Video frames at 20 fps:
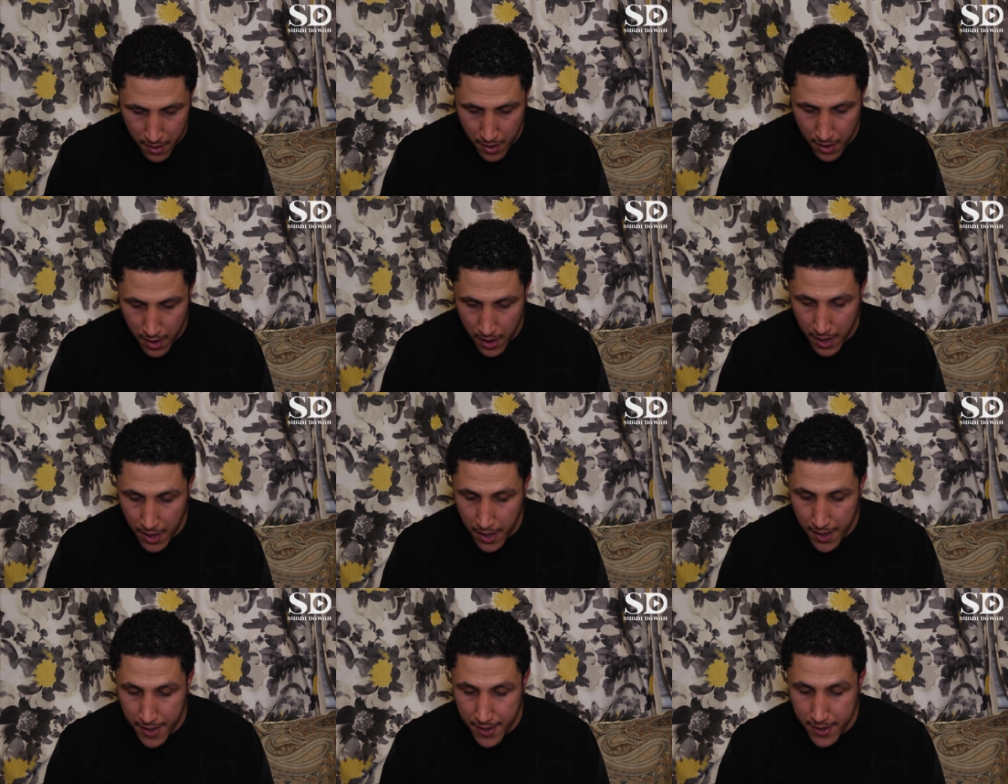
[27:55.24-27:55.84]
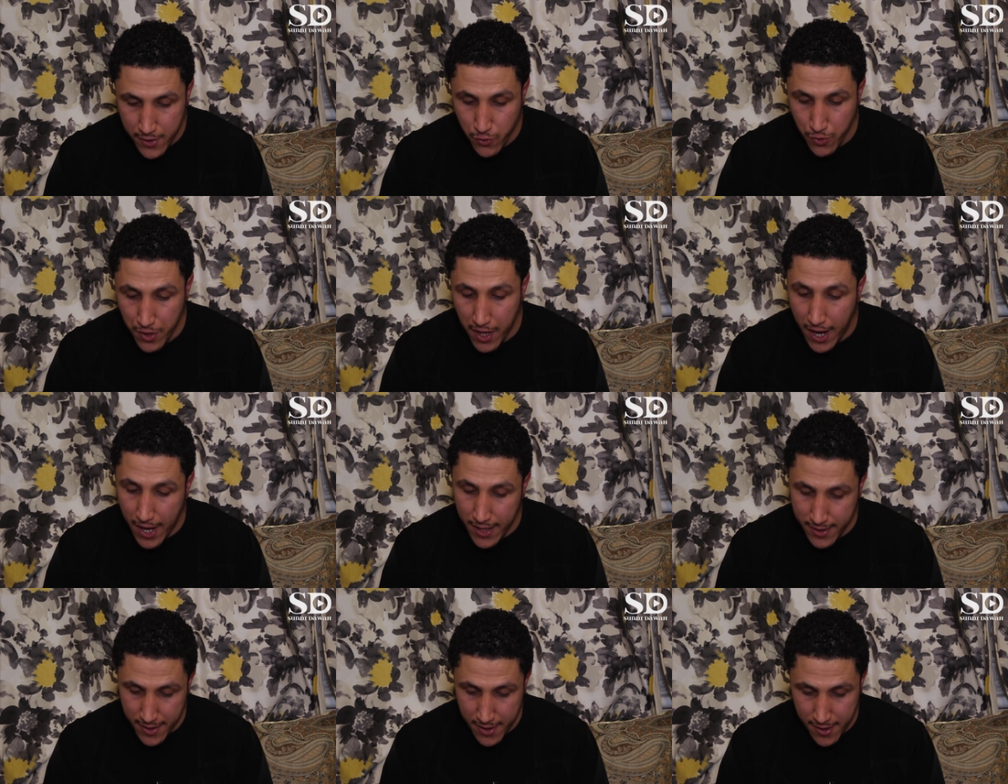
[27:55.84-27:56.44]
Uh, so the
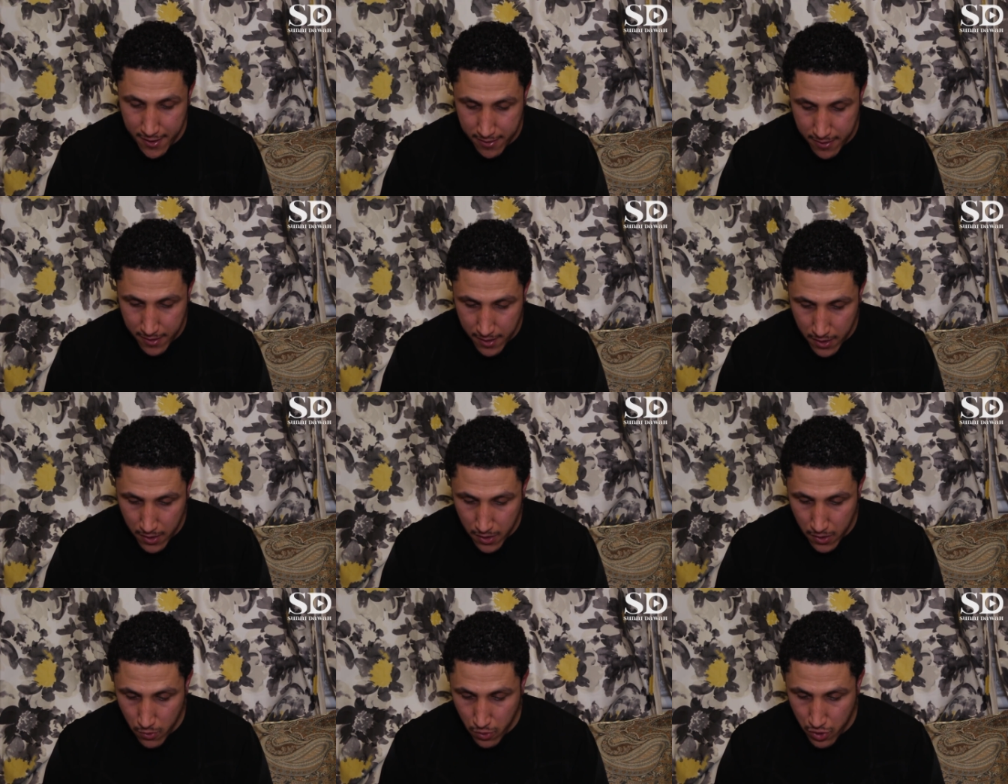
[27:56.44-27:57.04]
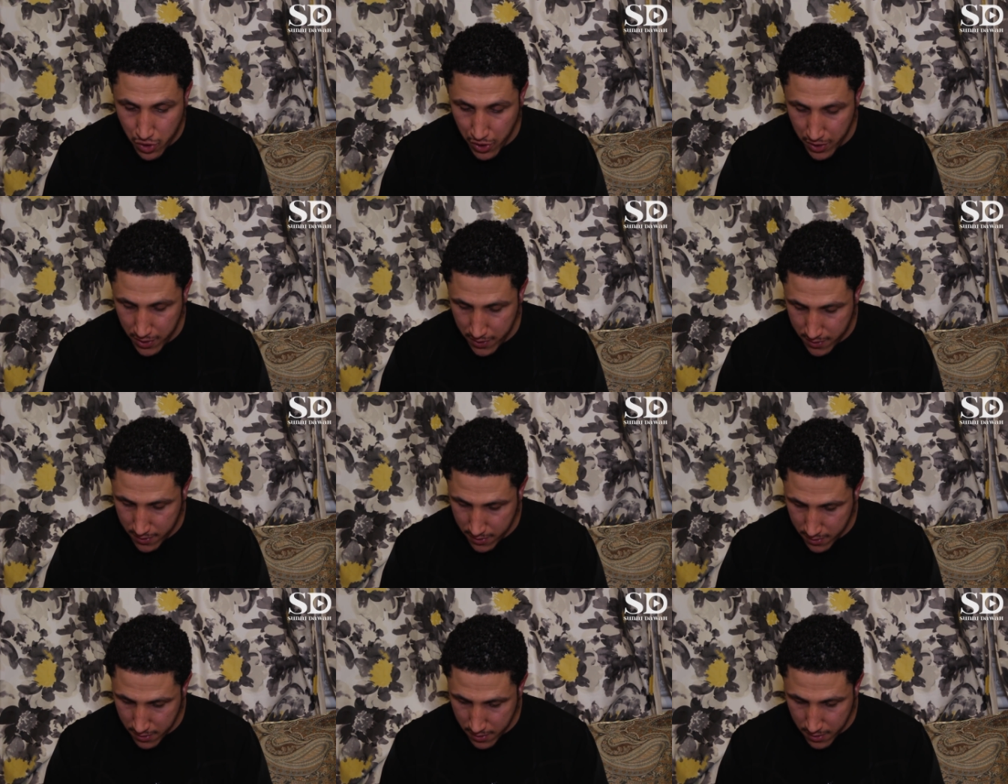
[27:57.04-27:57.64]
hadith which
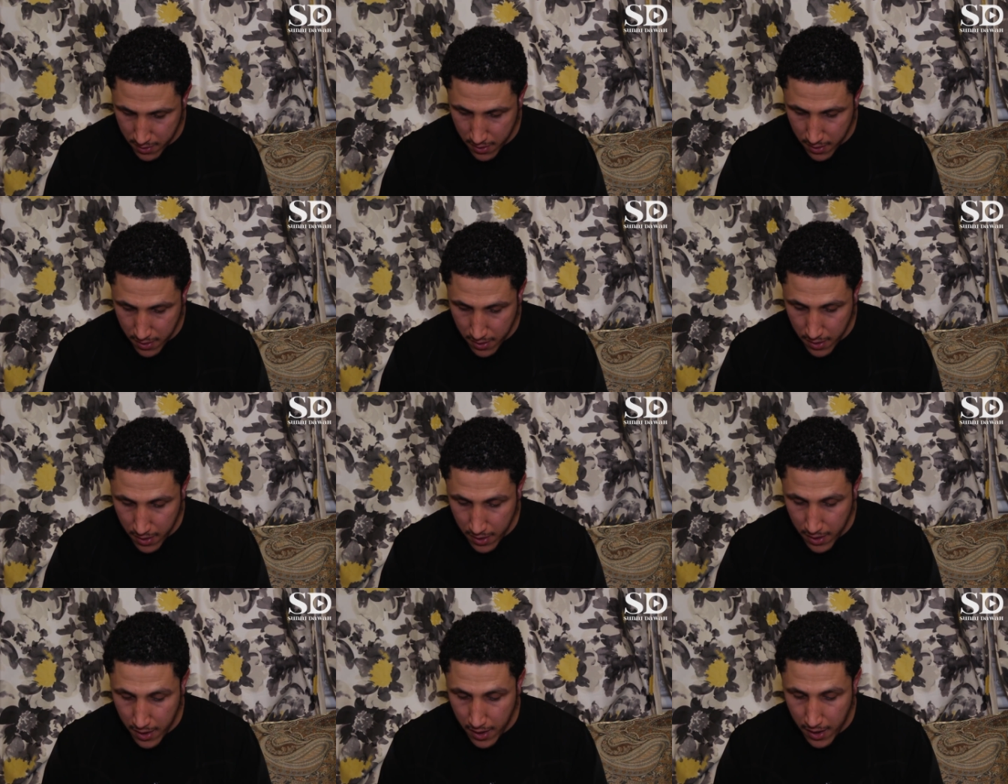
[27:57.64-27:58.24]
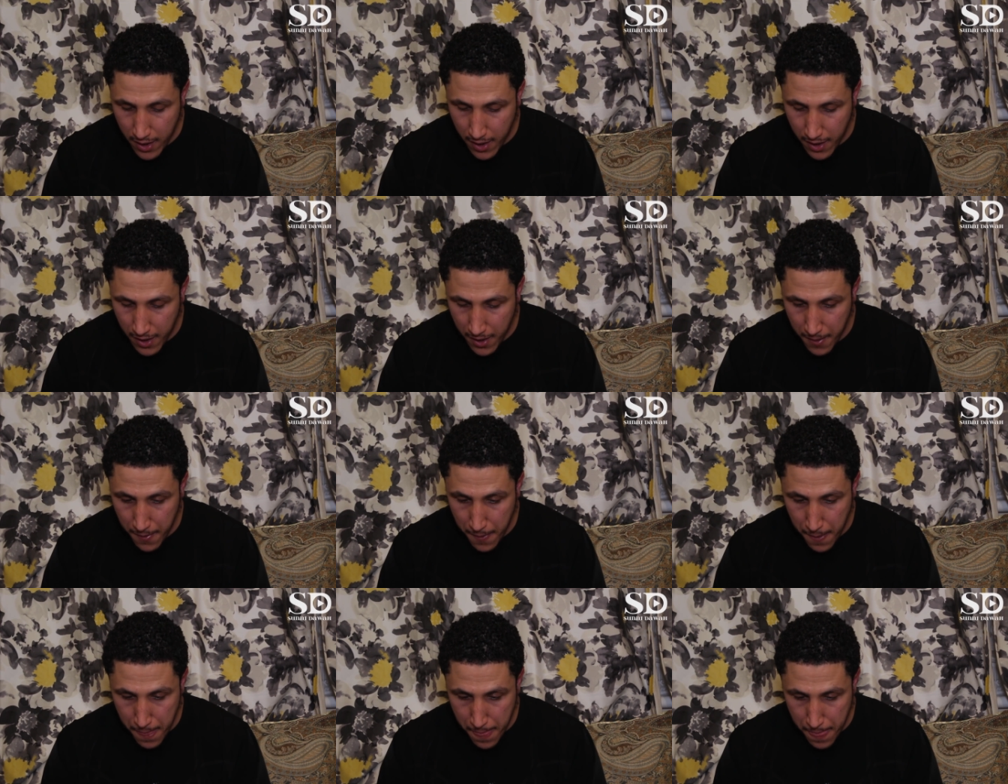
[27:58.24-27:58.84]
is
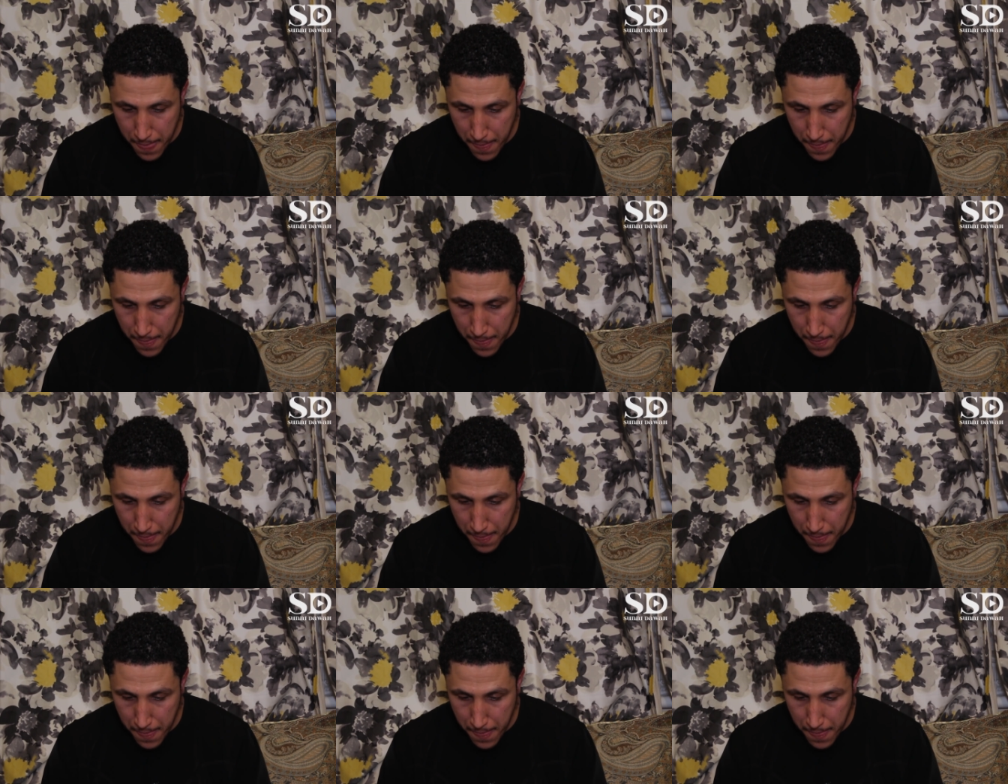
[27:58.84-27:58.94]
uh,